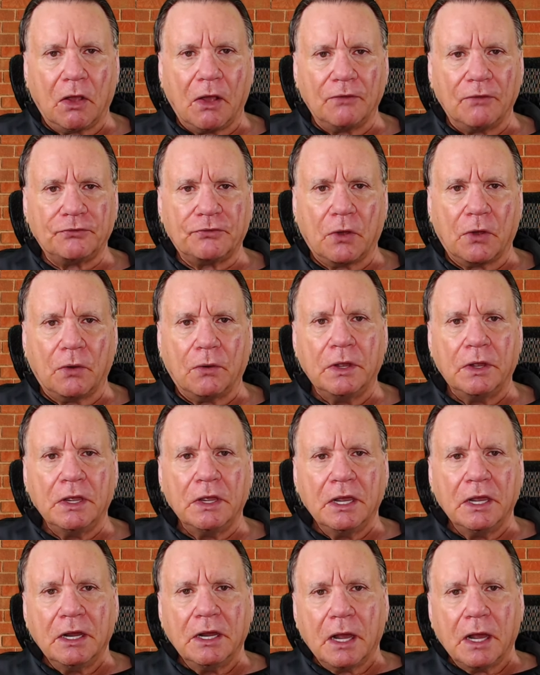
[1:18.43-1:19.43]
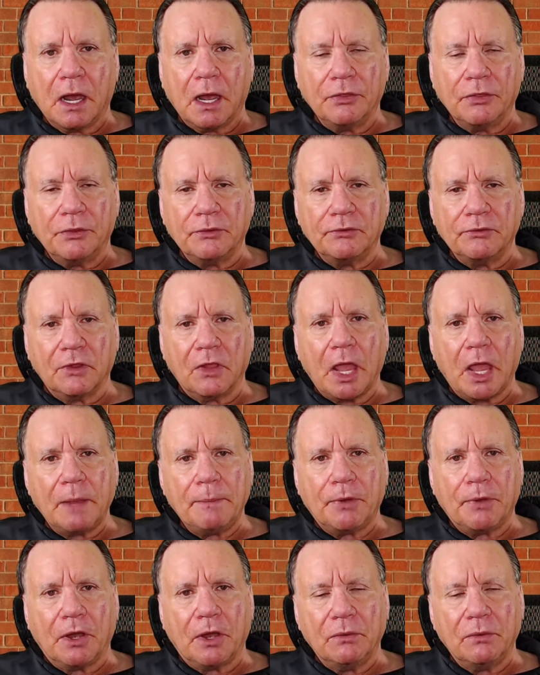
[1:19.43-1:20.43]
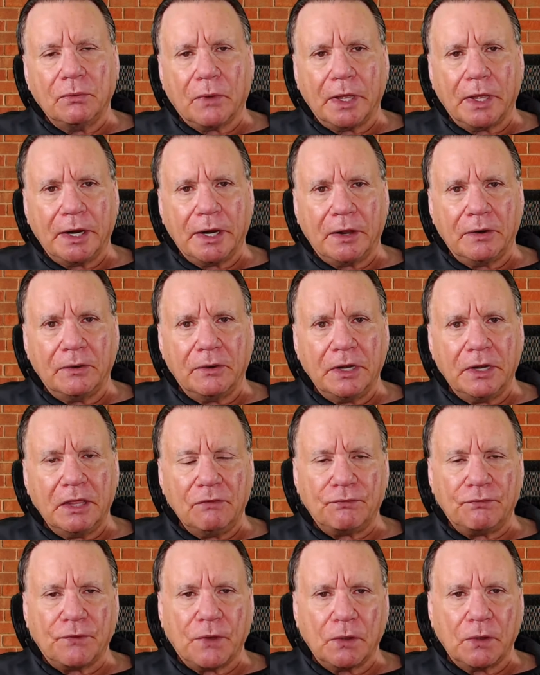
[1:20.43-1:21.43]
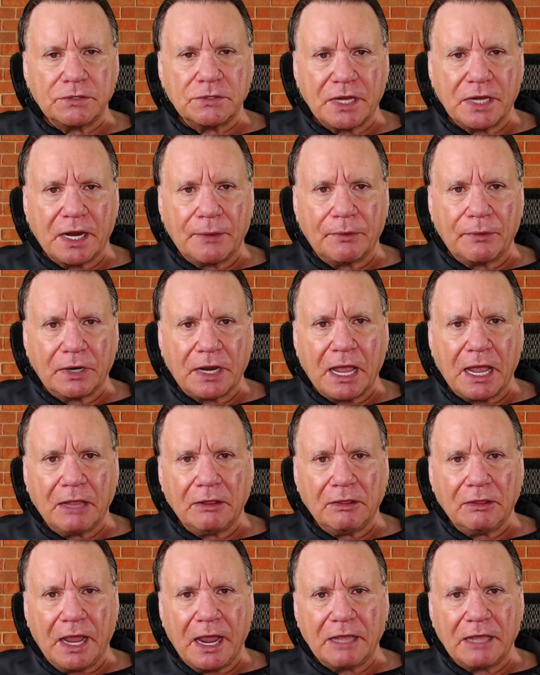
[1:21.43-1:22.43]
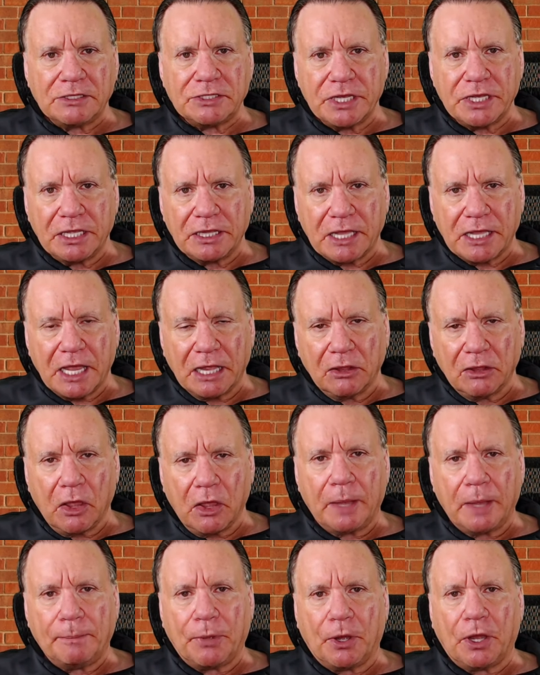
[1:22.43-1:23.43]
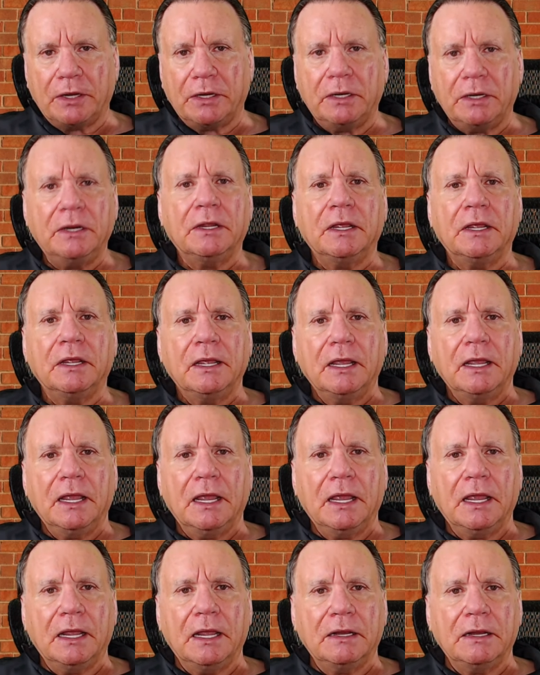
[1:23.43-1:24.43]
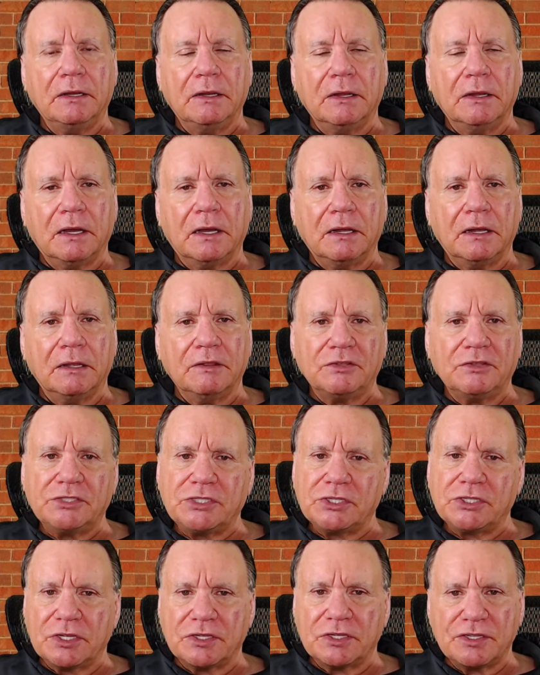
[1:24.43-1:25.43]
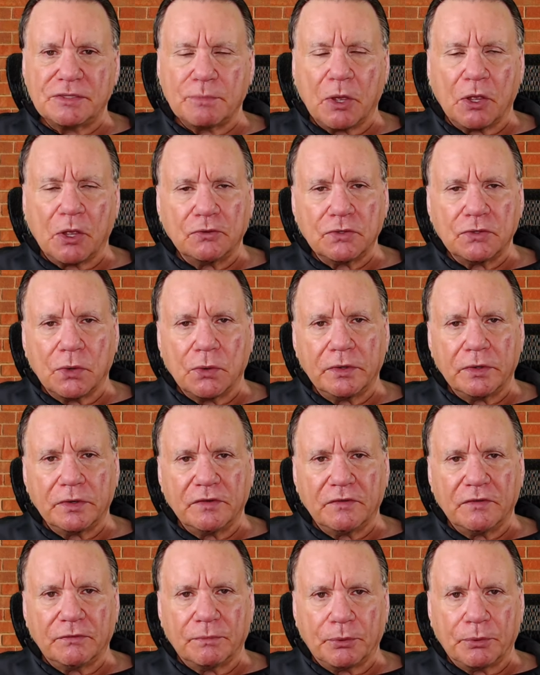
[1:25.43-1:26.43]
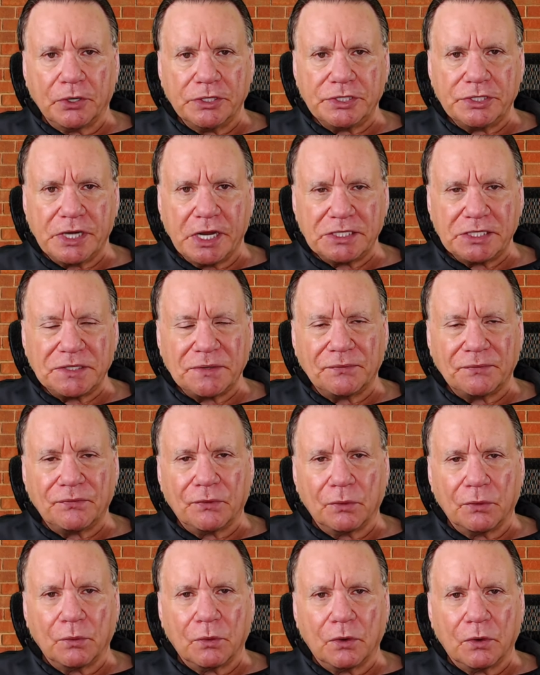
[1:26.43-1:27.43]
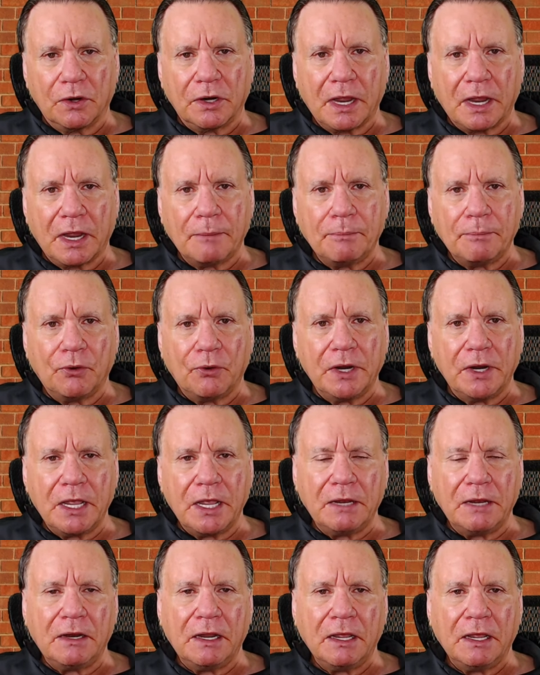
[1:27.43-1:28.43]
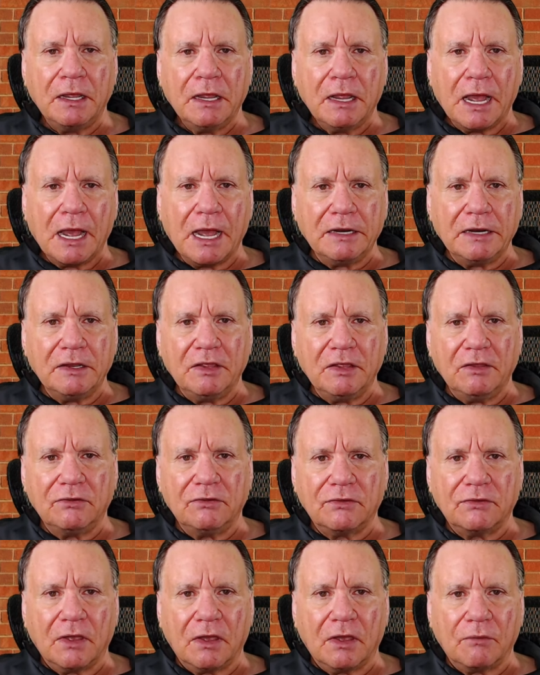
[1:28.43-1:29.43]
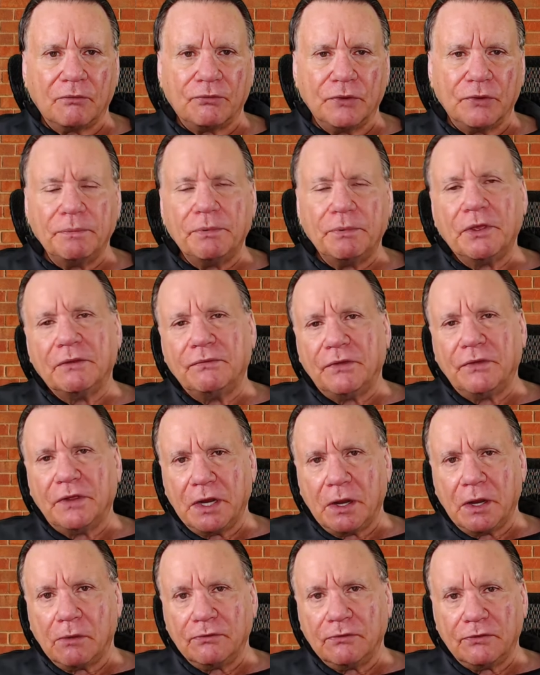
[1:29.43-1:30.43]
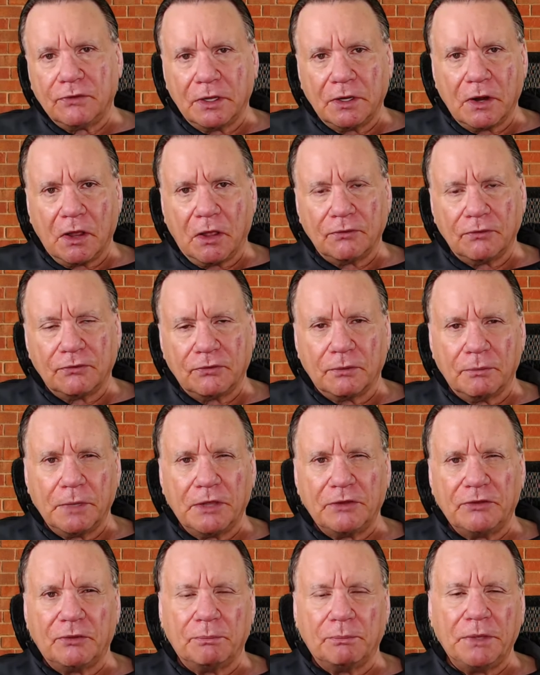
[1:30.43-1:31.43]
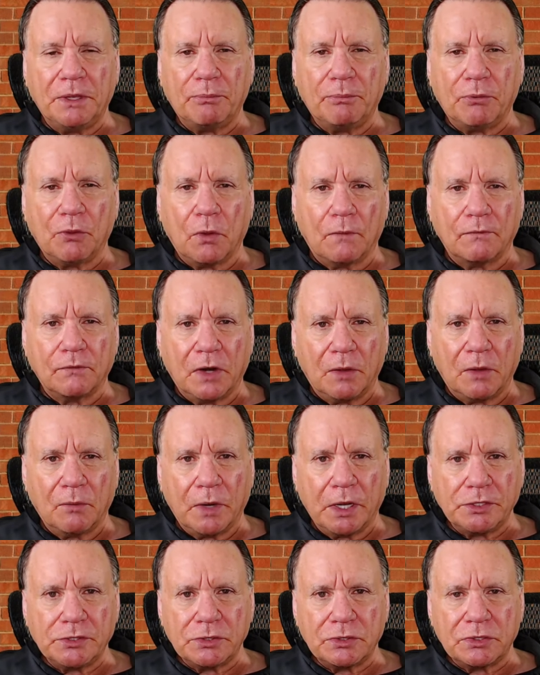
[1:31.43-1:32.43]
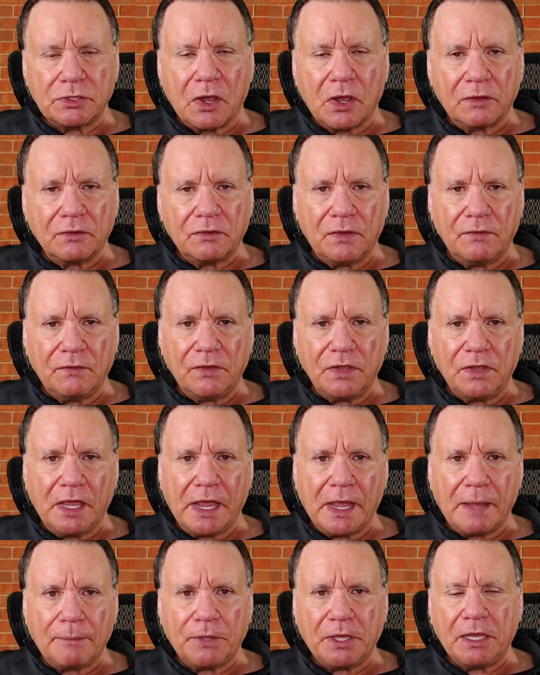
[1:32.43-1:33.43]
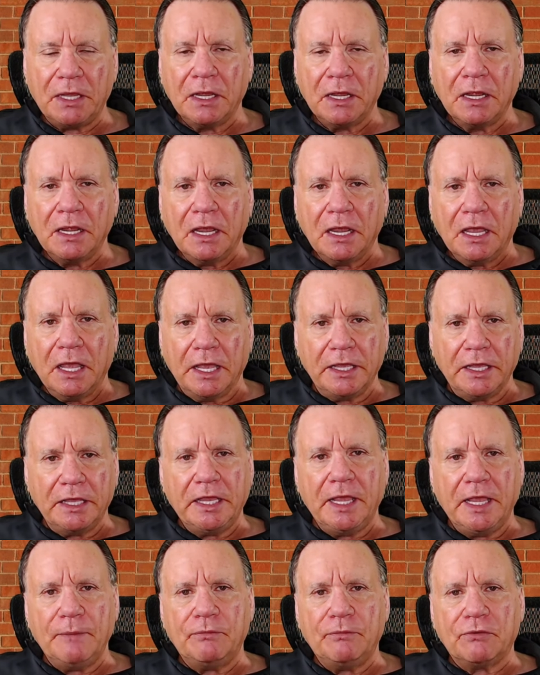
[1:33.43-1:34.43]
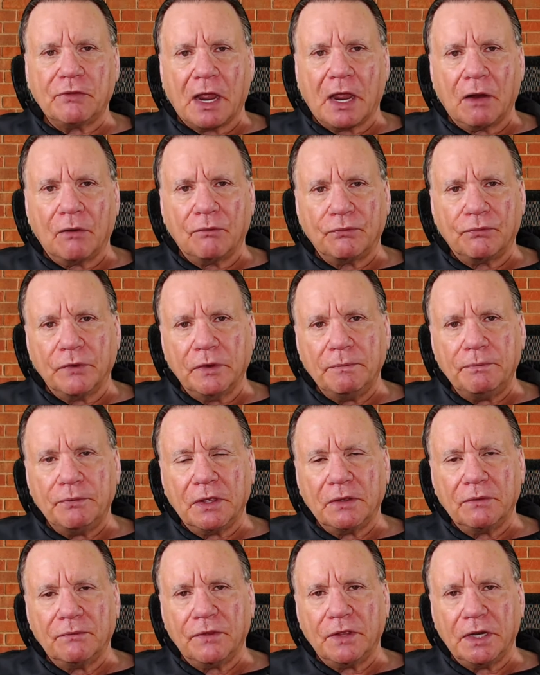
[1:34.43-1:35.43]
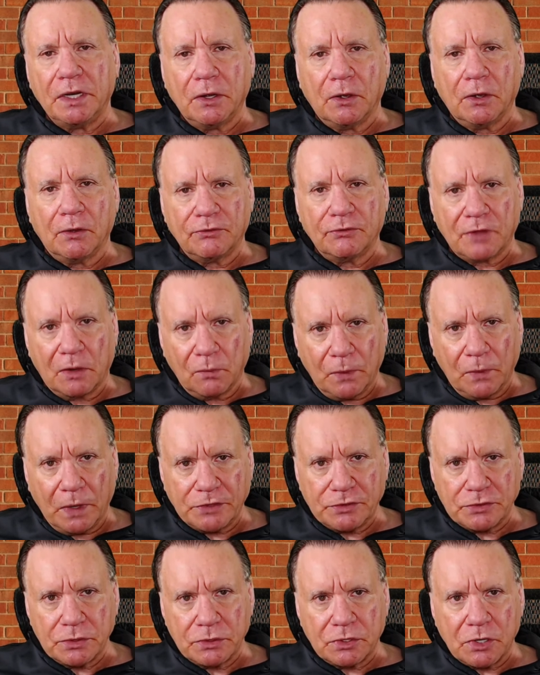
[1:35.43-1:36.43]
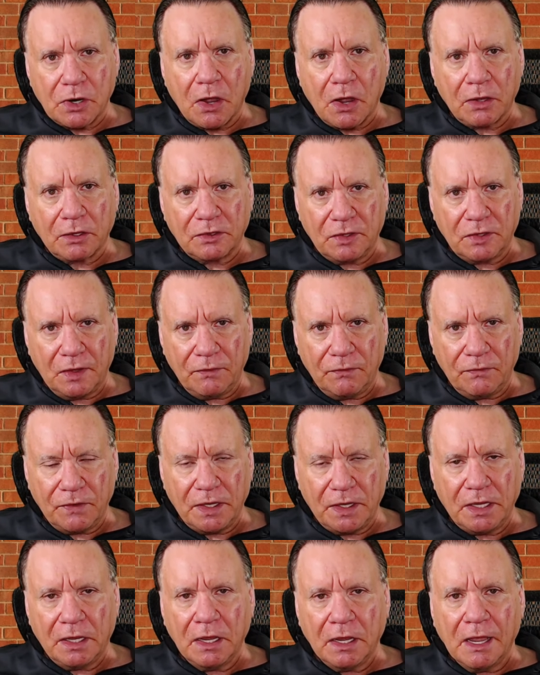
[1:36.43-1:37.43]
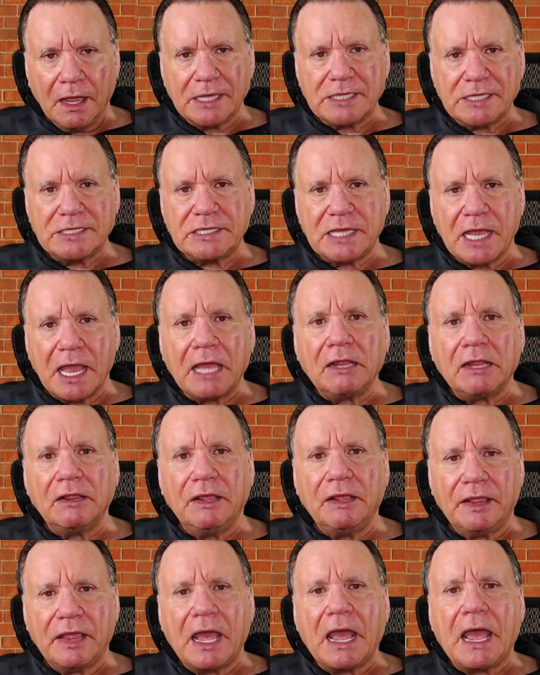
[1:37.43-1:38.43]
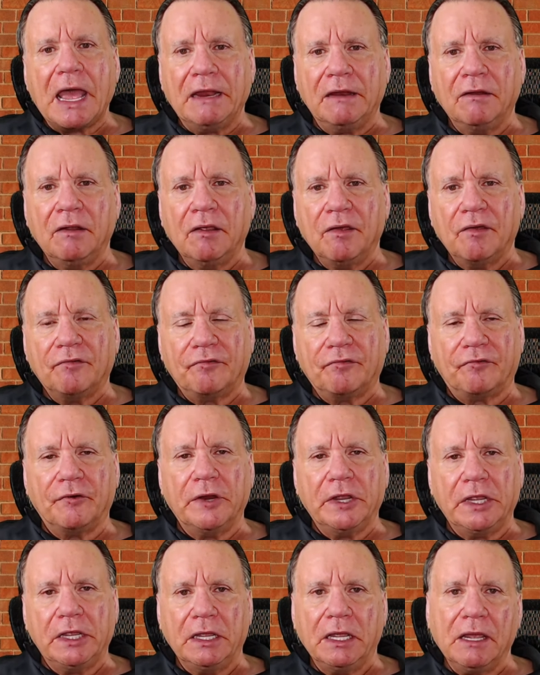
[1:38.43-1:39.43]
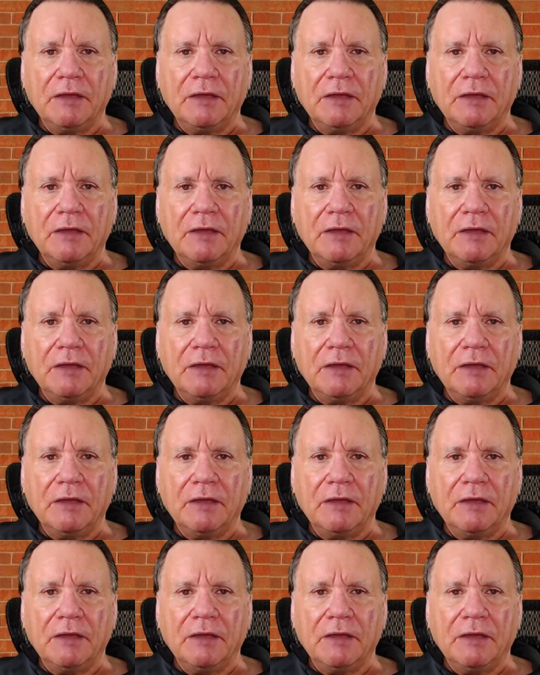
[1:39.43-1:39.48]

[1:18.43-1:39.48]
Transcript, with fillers: Also, uh, there's a like button right underneath, folks, and I would kindly ask you hit that like button and uh, it's just a small token of appreciation for the work I put in on these uh, free pick videos, and also makes the people over at Wager Talk TV happy and keeps our free pick videos on Wager Talk TV exactly that free.